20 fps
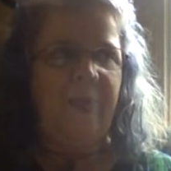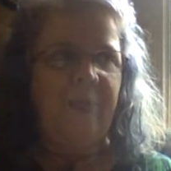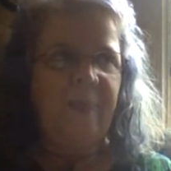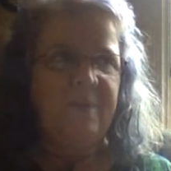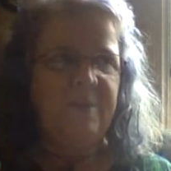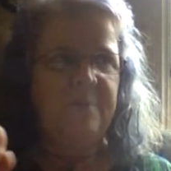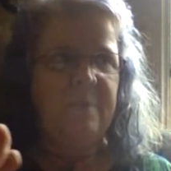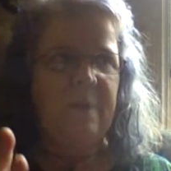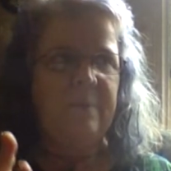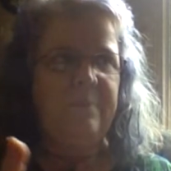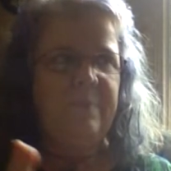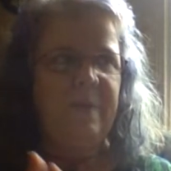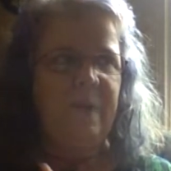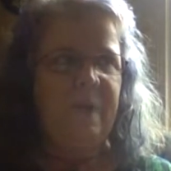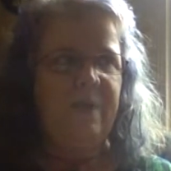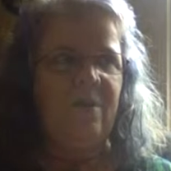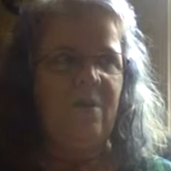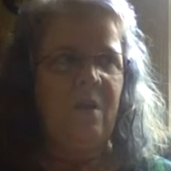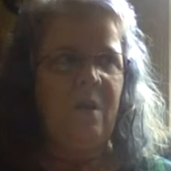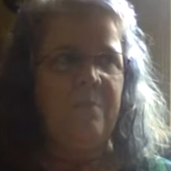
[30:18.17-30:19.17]
it's my,
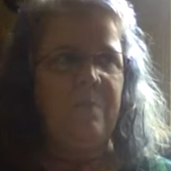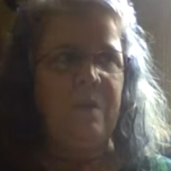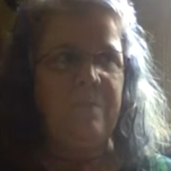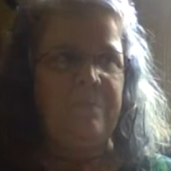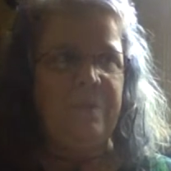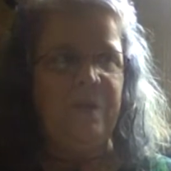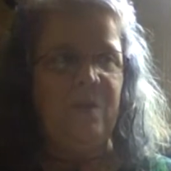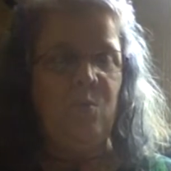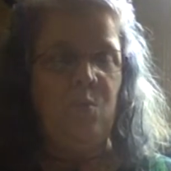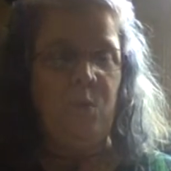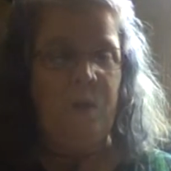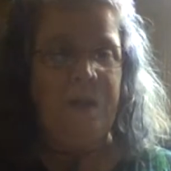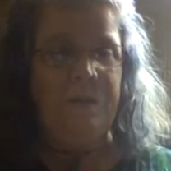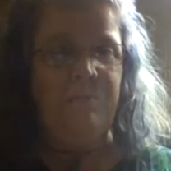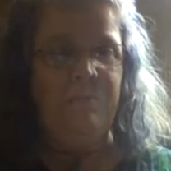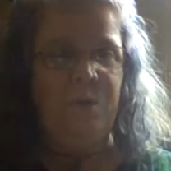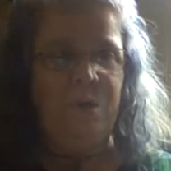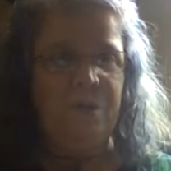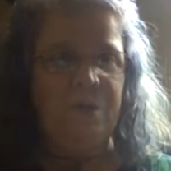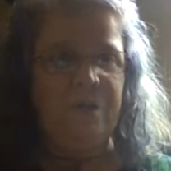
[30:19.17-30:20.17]
I call it my big
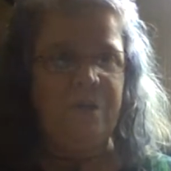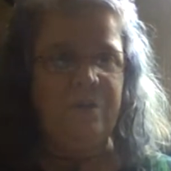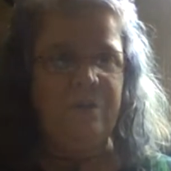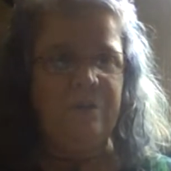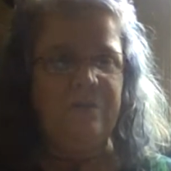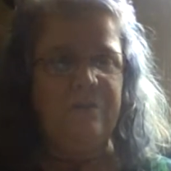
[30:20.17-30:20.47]
red book